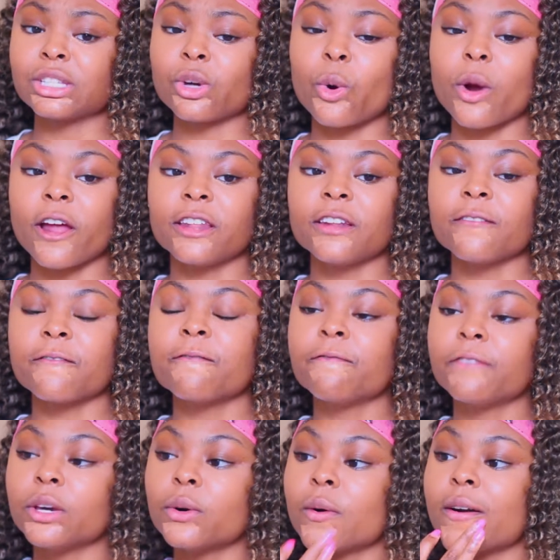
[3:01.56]
or I didn't
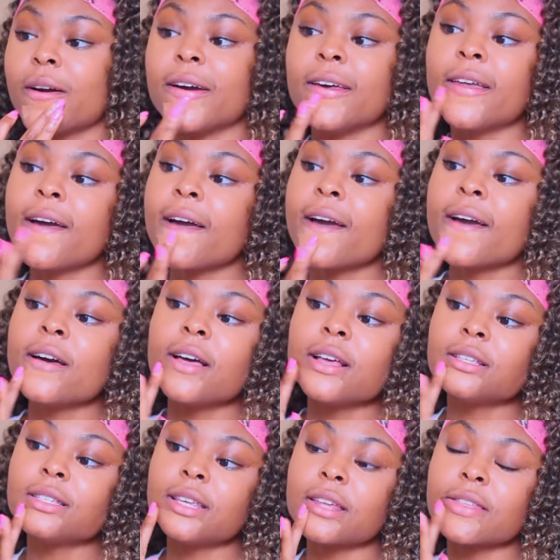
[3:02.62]
feel good
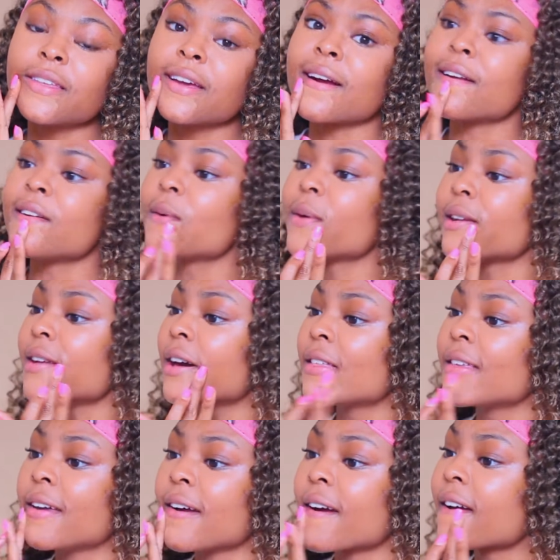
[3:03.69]
sitting there and doing
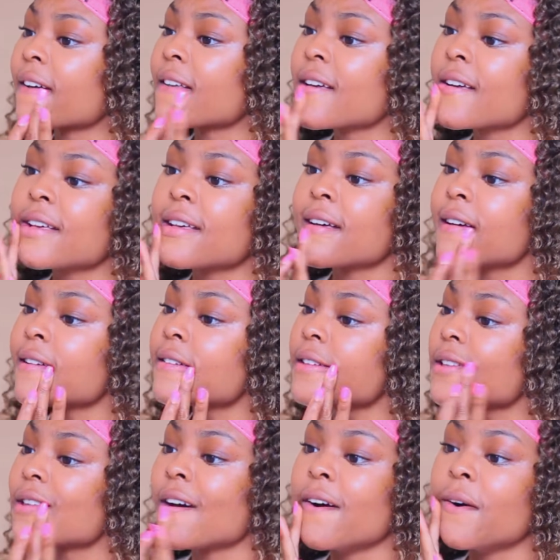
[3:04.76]
nothing.
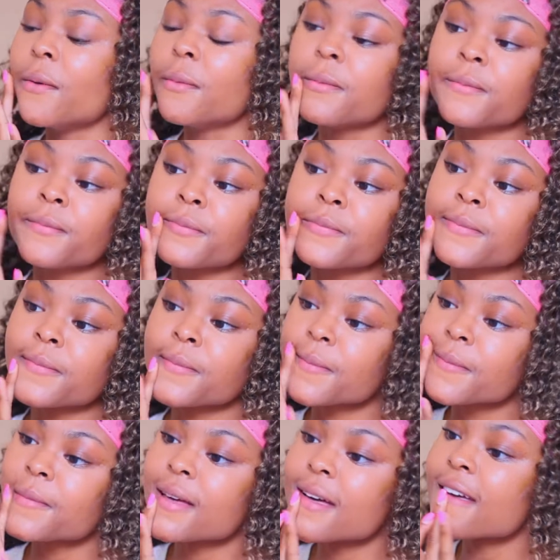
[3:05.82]
So
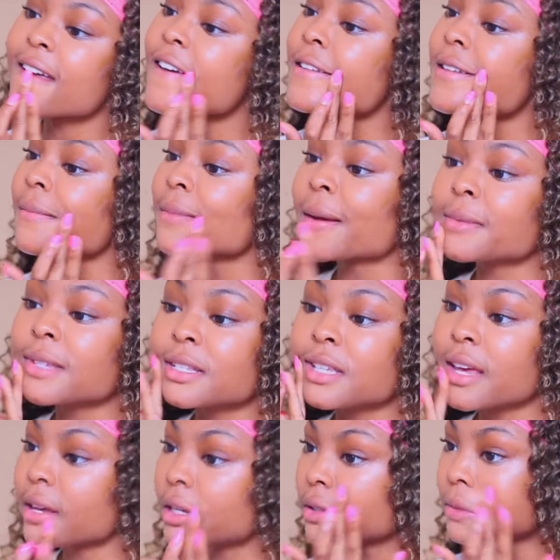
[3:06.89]
sometimes it
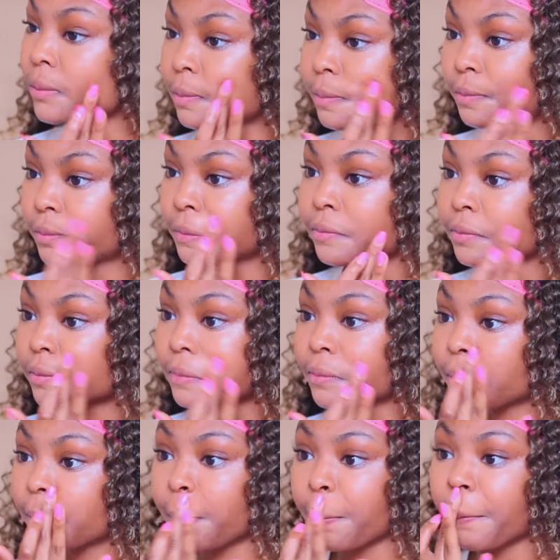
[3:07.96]
takes
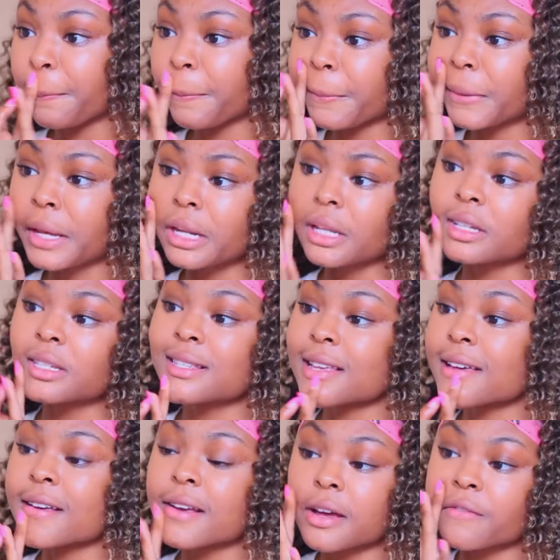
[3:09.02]
getting
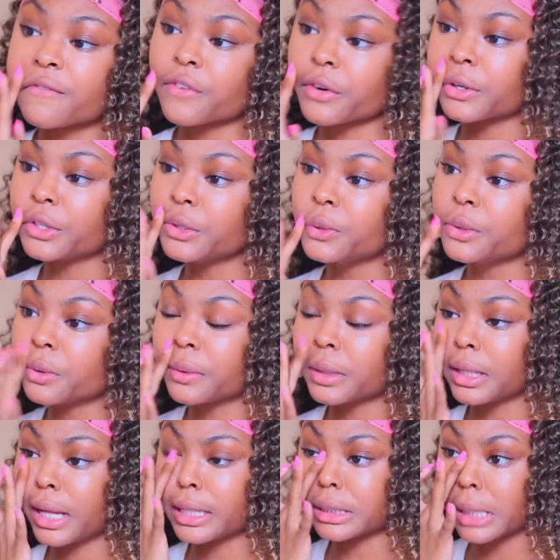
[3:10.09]
sick for you to
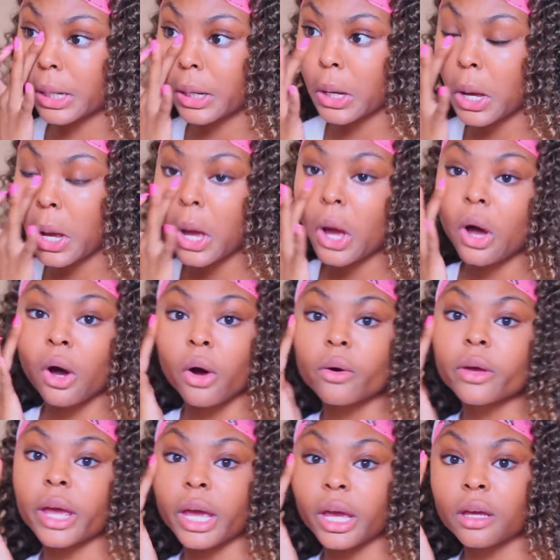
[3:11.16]
realize, like,
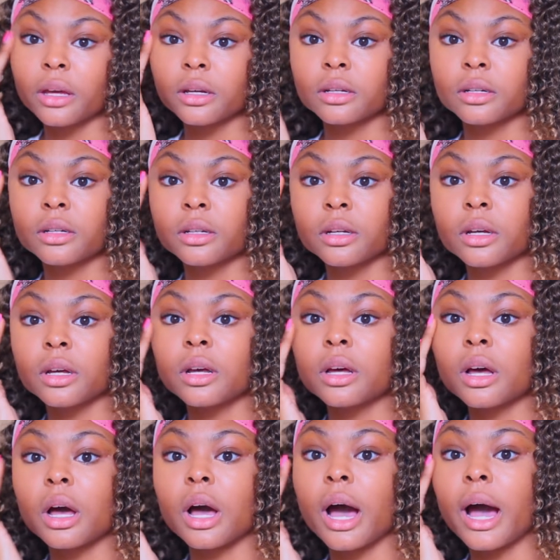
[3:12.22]
okay,
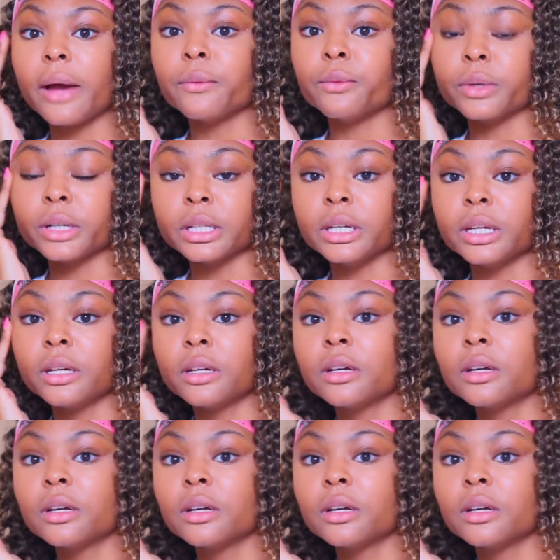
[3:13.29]
I really